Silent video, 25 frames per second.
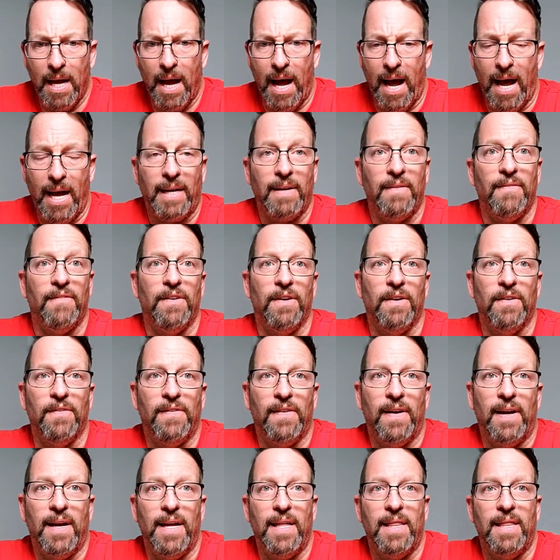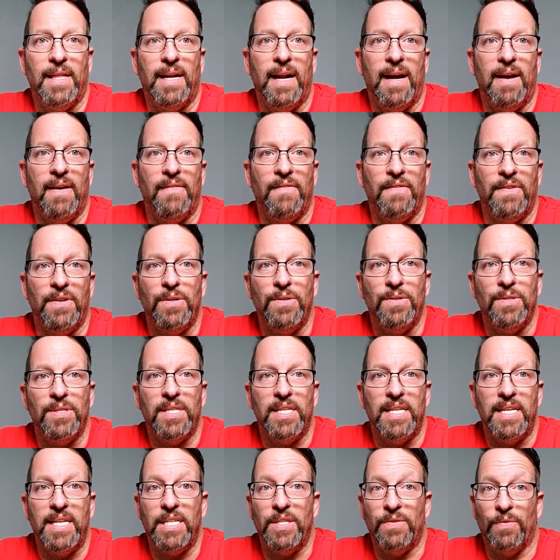I can verify that I've
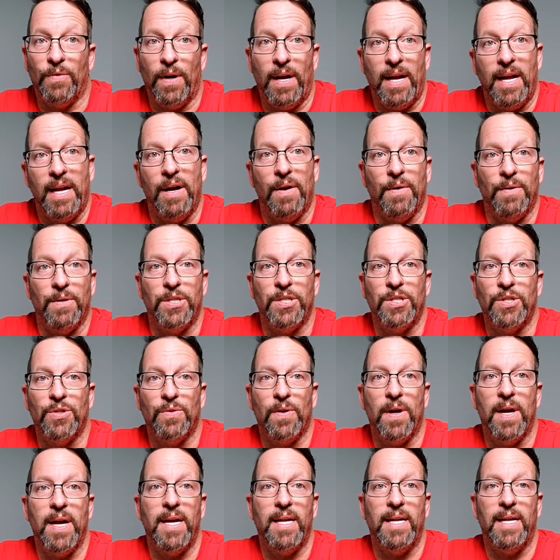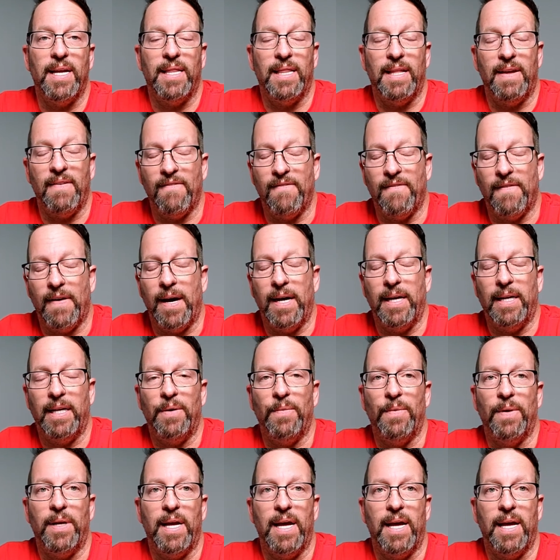used these for 8 hours straight, and they
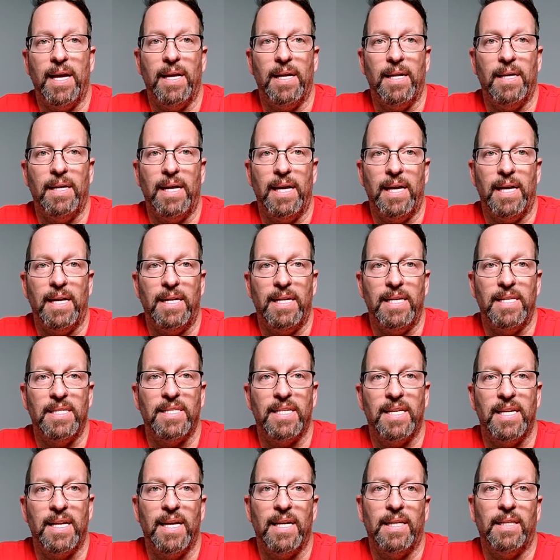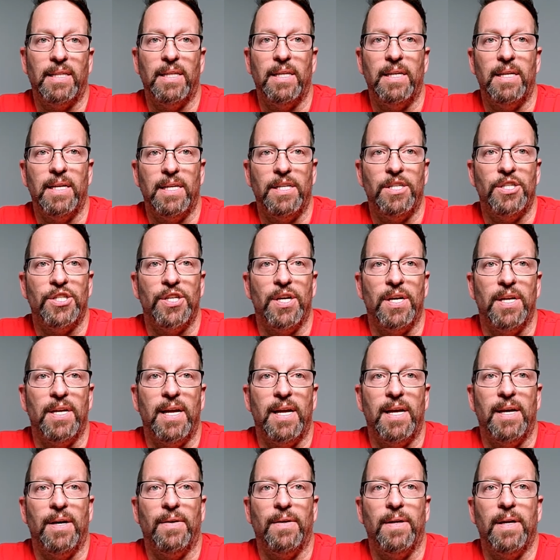finally went ahead and disconnected and shut
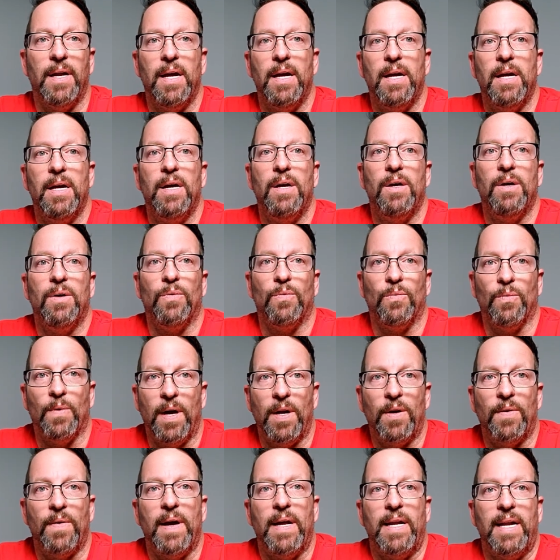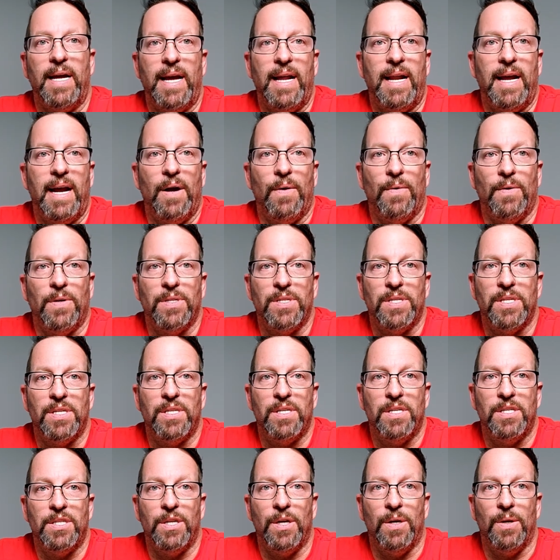down right around 8
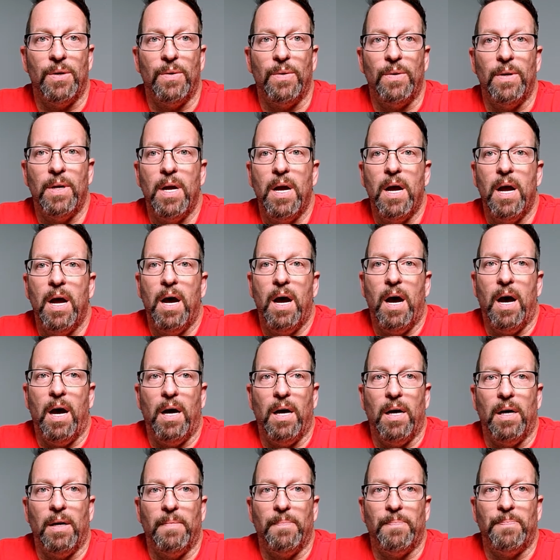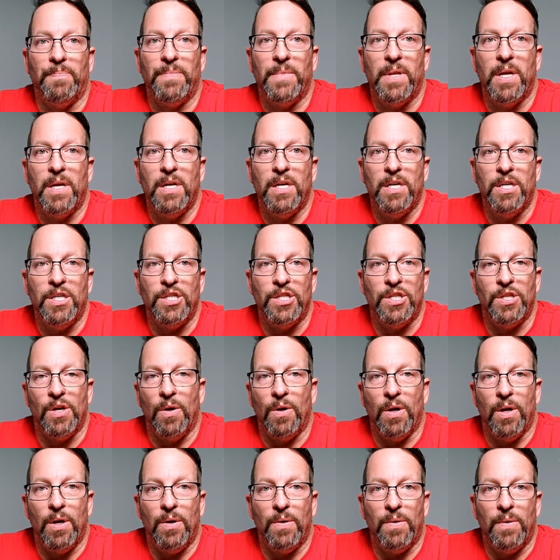hours. So
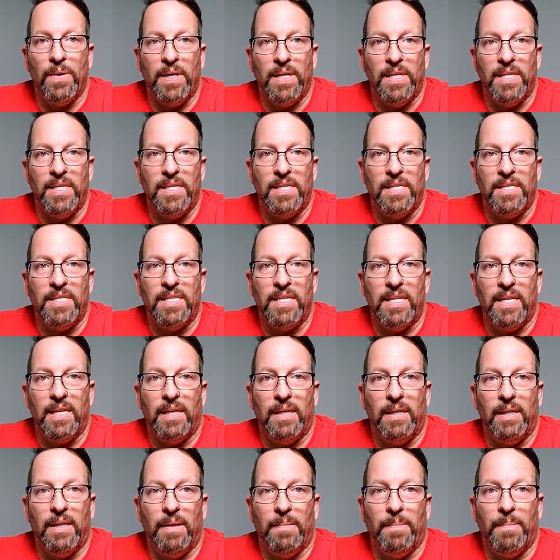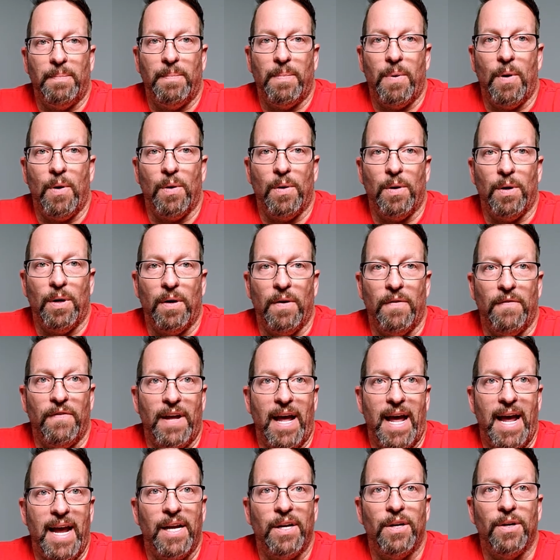Zolo is part
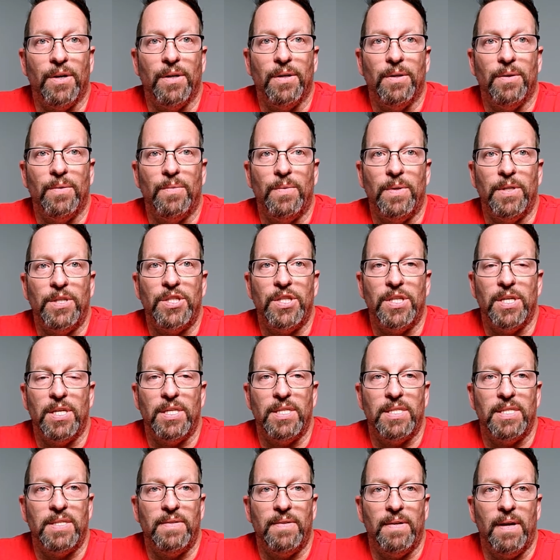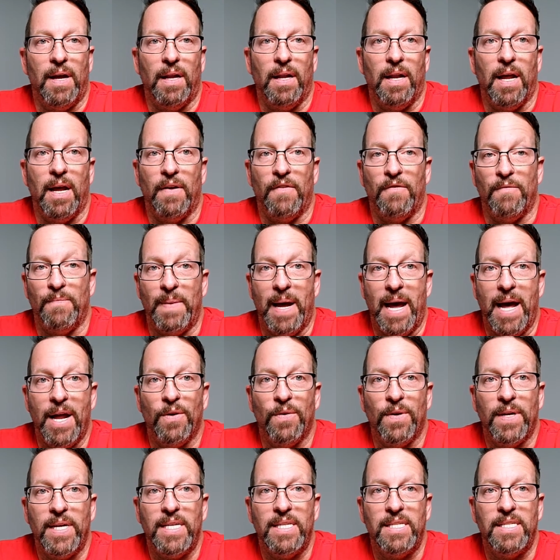of Anchor, which does a lot of
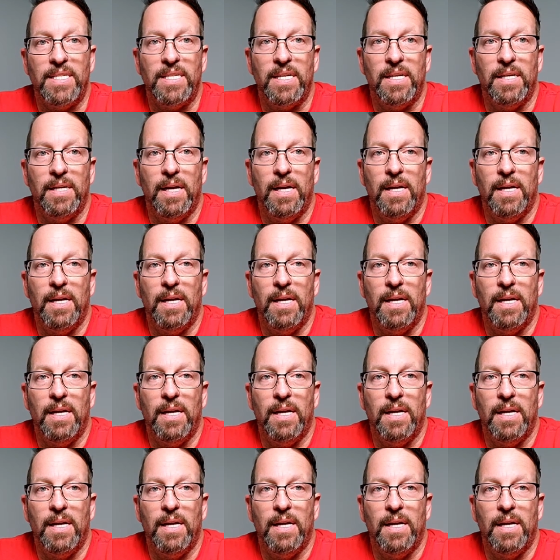batteries.